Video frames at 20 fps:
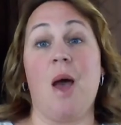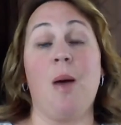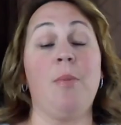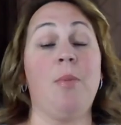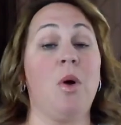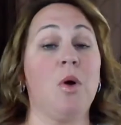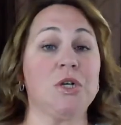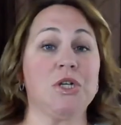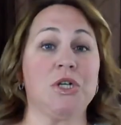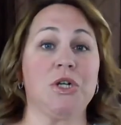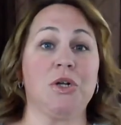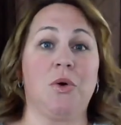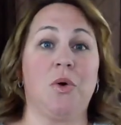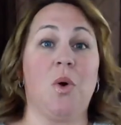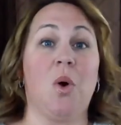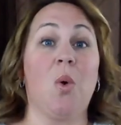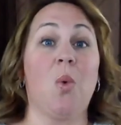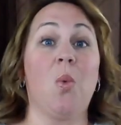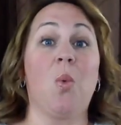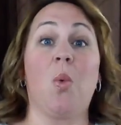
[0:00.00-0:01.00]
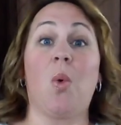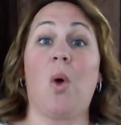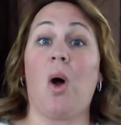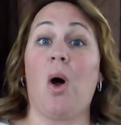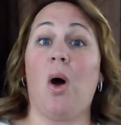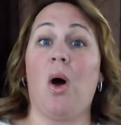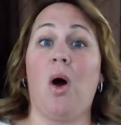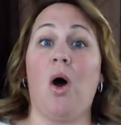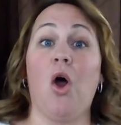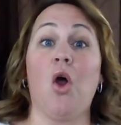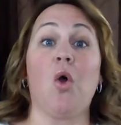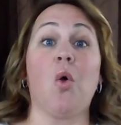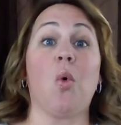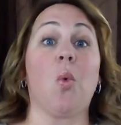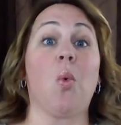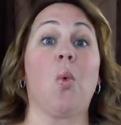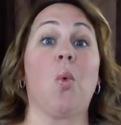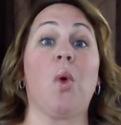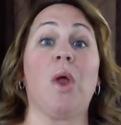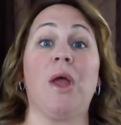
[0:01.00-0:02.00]
emotional, raw,
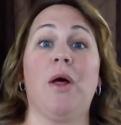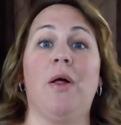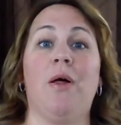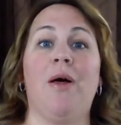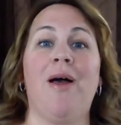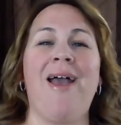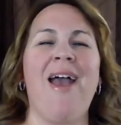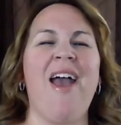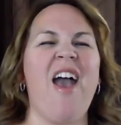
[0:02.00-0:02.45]
real,